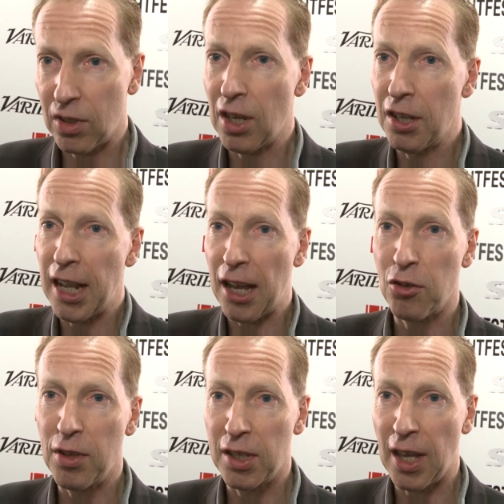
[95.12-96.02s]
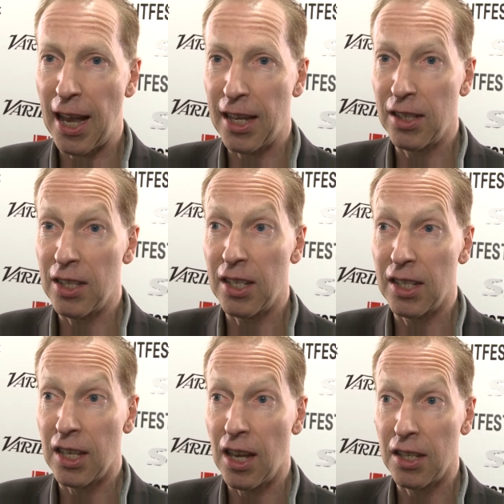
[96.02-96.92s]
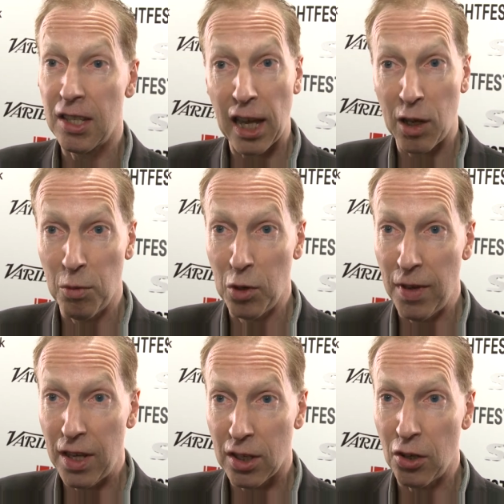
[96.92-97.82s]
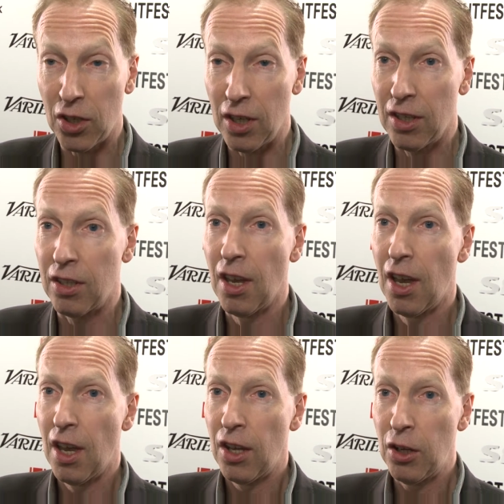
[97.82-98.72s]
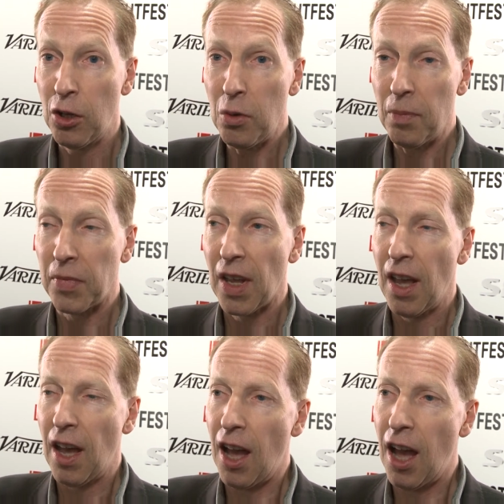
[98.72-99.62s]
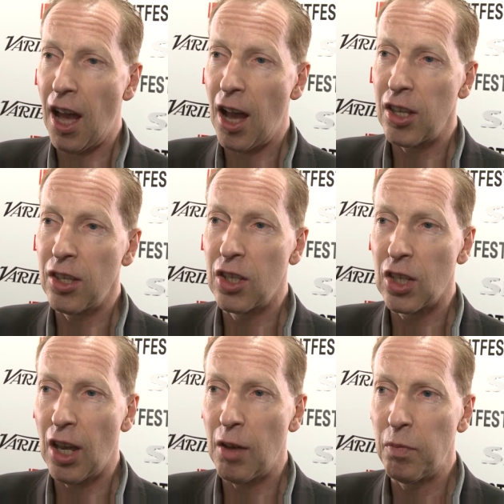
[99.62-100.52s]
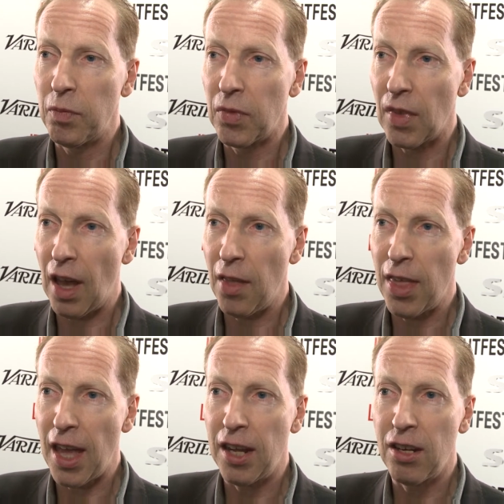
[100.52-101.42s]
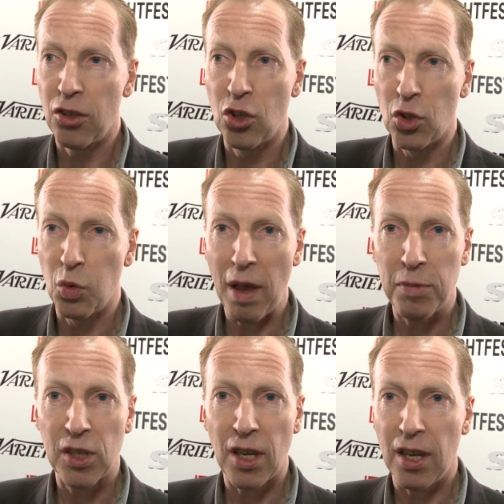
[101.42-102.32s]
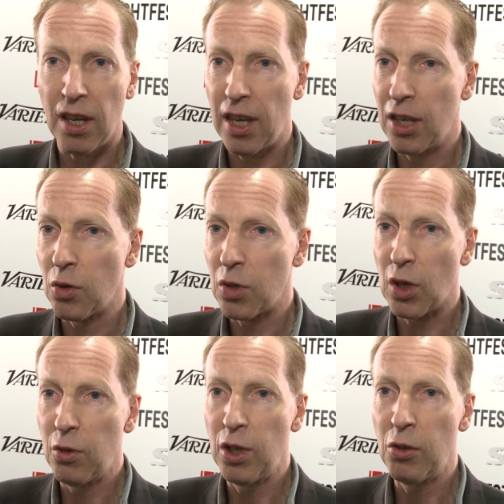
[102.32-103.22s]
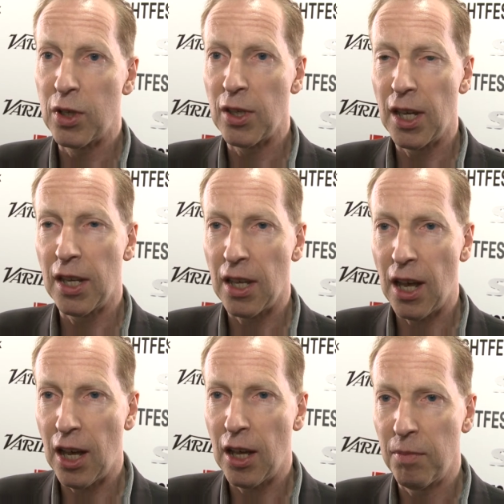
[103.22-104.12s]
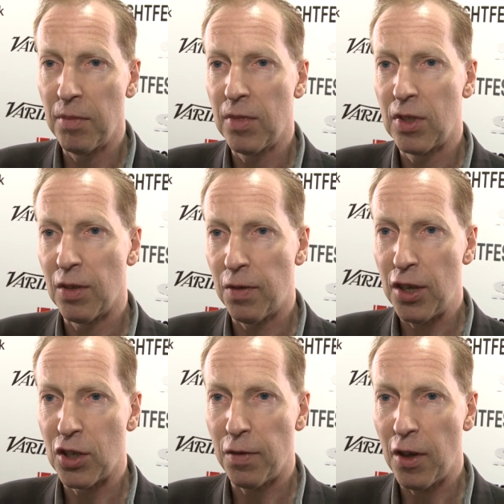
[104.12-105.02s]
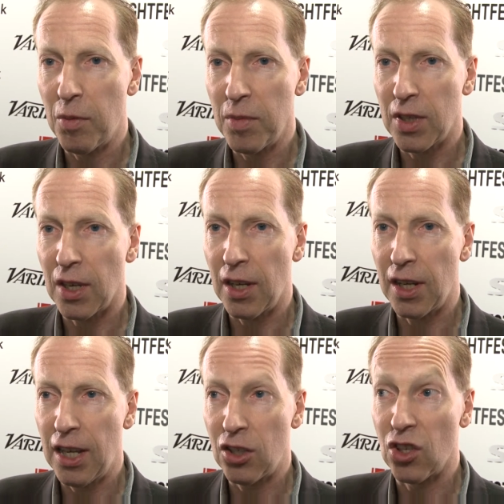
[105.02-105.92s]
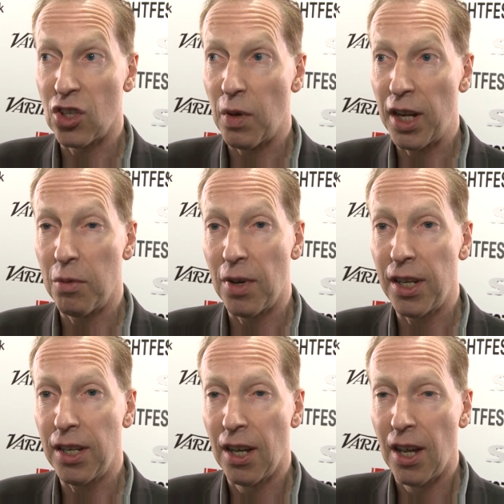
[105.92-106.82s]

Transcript: turned actress, and this is her second movie, so she's new. And um, and then George Webster is also new to the um, to feature films, and he's just 21.